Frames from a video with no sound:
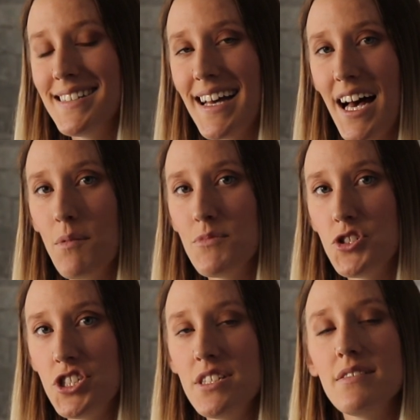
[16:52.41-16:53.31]
to help
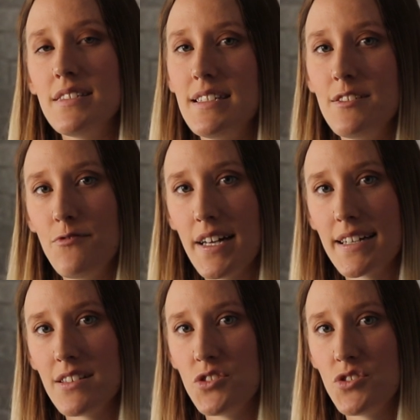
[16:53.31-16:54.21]
shield and
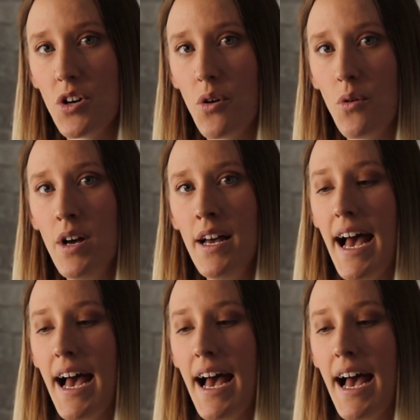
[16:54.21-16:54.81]
deflect the snow.